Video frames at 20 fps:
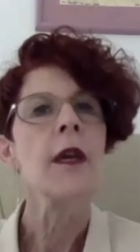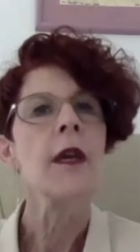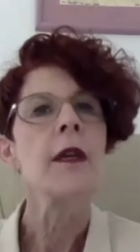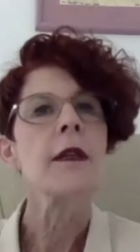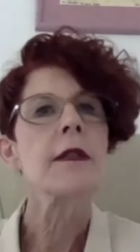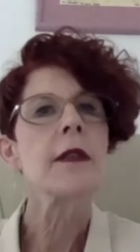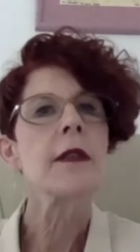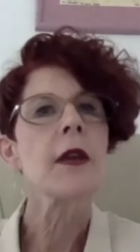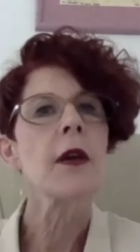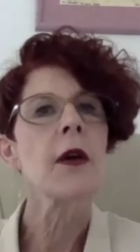
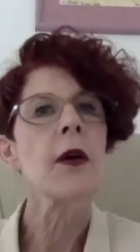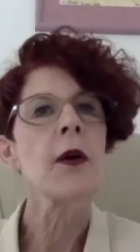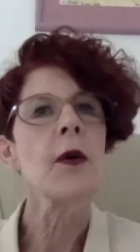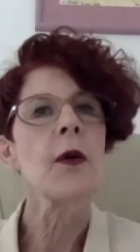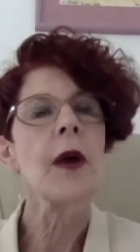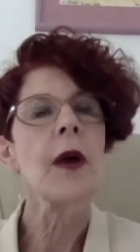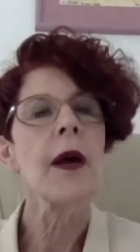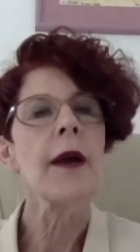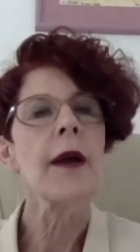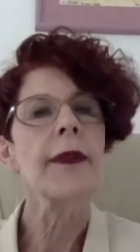
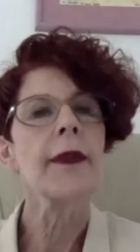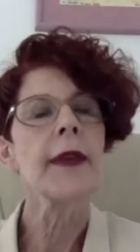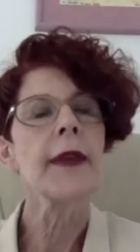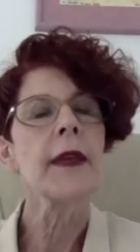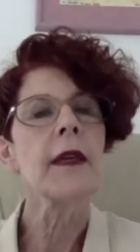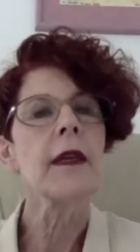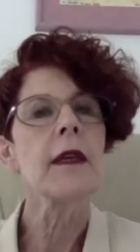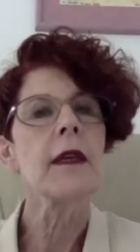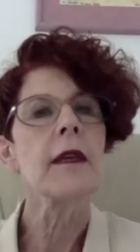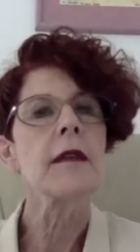So I
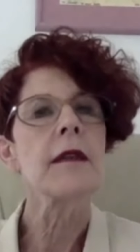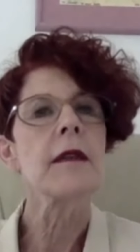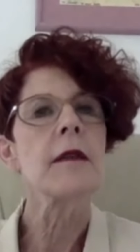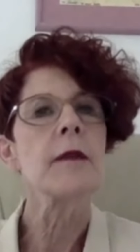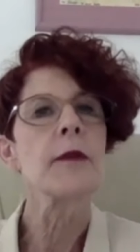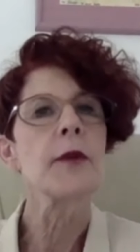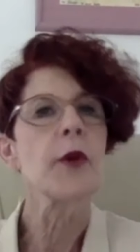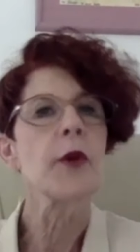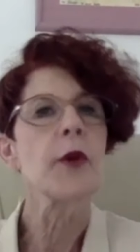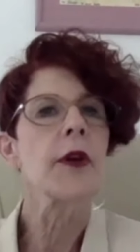think it's
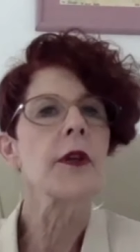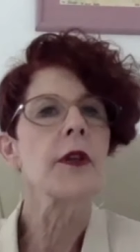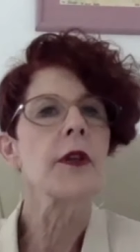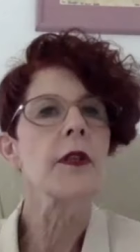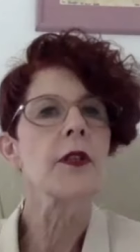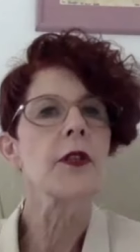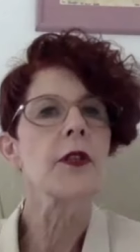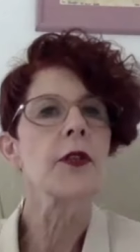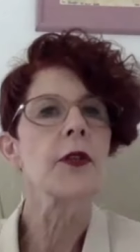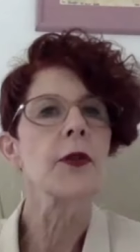
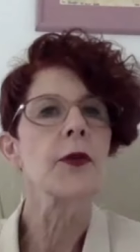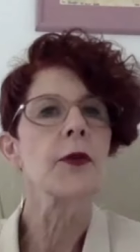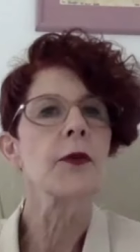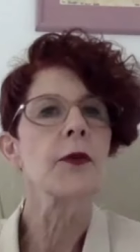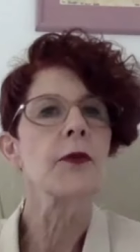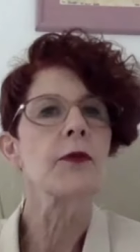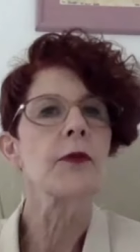important to